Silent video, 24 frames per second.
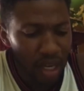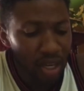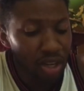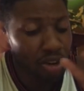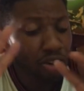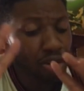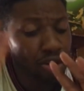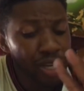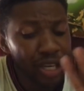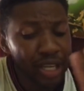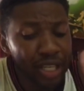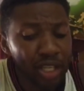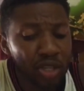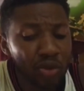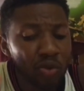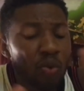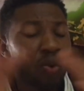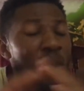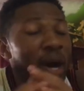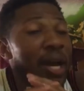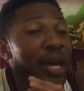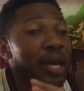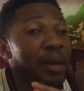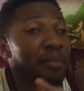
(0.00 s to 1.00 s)
the reason
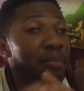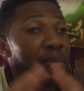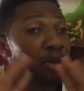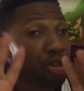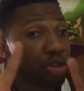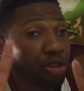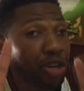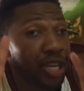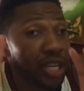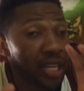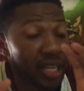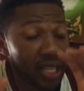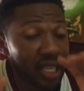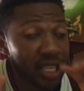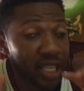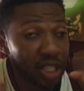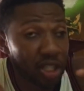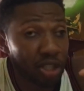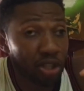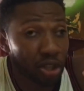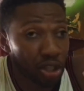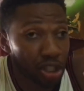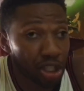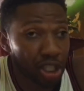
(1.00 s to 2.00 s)
why me really
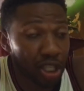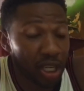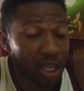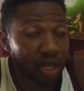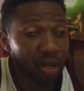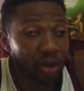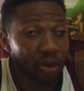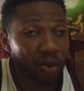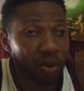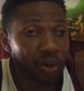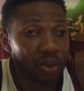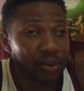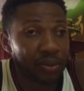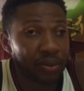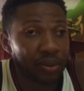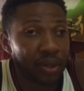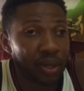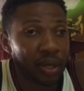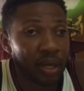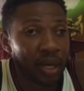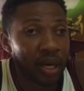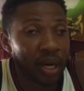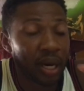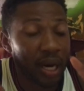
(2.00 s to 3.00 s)
did touch that door
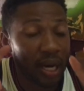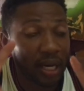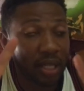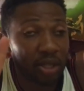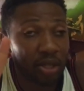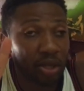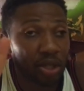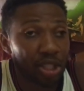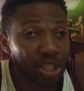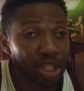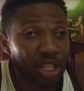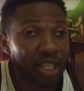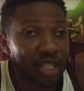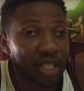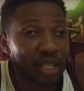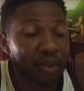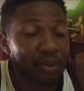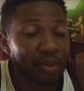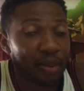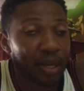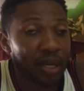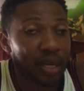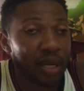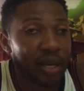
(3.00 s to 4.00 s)
and touch the
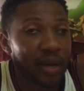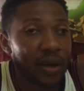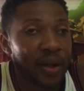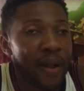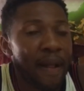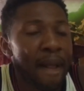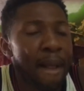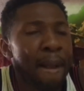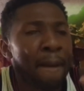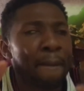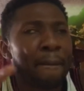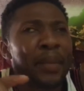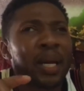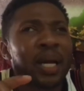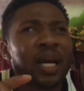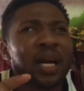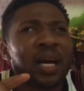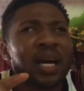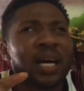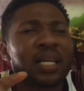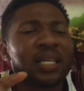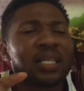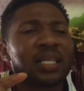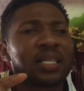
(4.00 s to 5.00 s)
topic there,
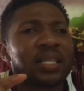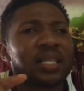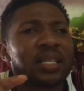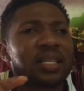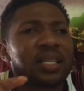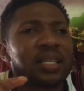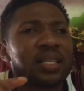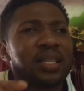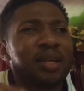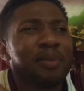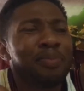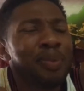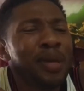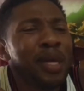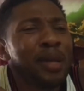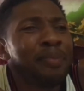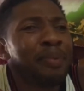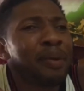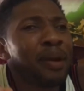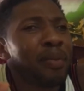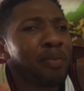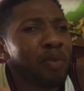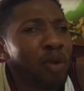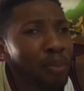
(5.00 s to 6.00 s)
because the
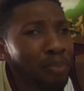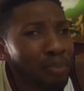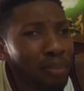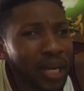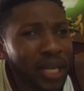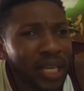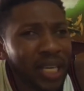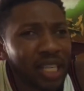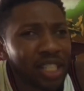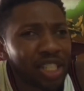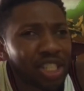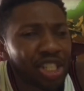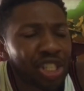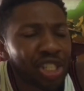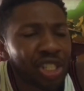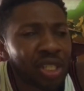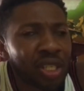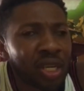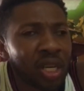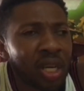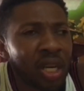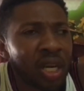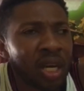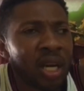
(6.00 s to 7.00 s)
people them were bleach.
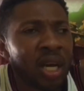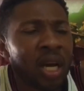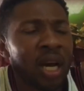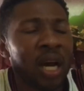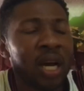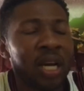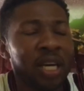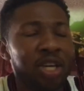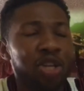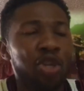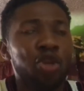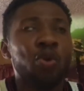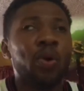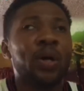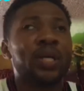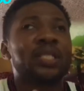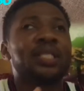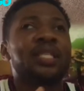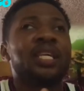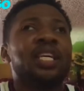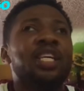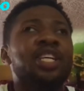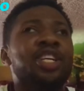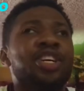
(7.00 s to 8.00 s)
You are
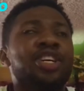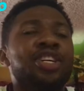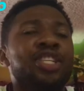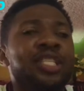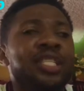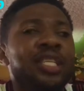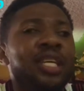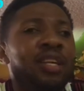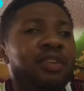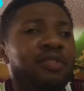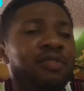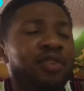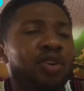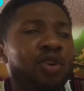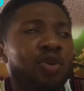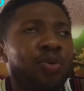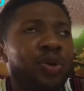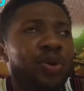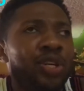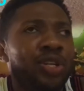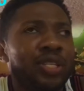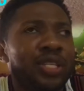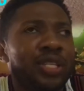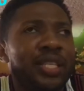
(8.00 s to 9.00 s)
telling yourself now
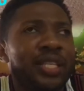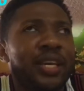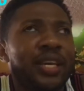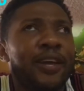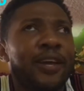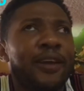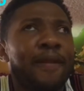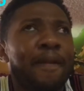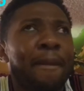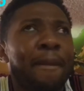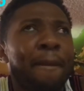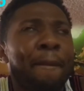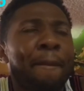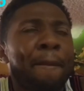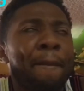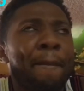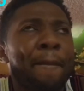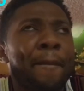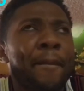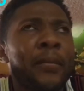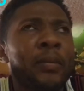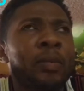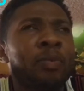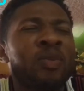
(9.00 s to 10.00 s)
when I say,
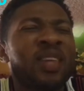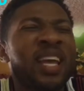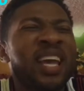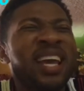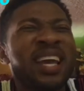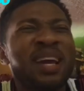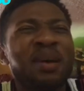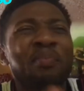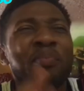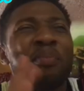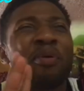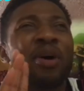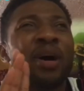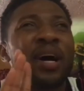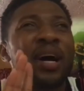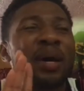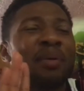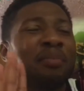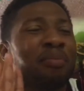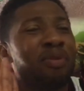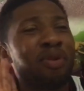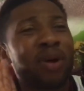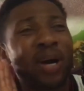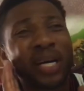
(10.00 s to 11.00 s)
boy, I
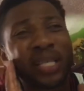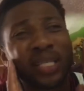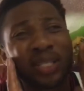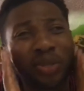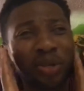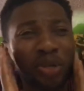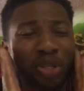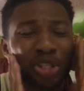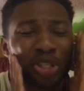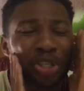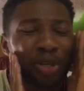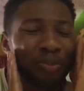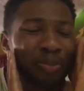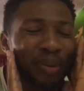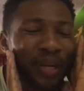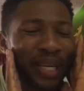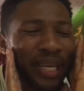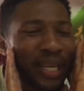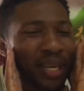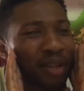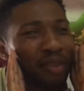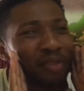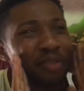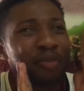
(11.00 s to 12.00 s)
want to touch up a
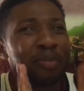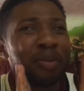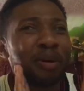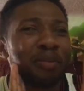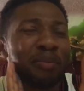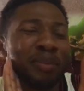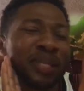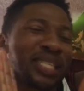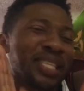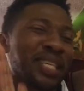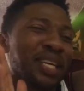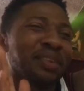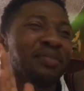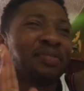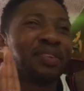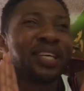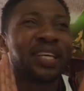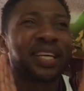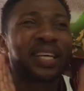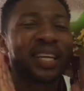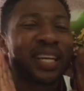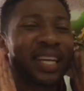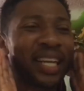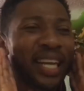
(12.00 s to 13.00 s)
little to make myself a little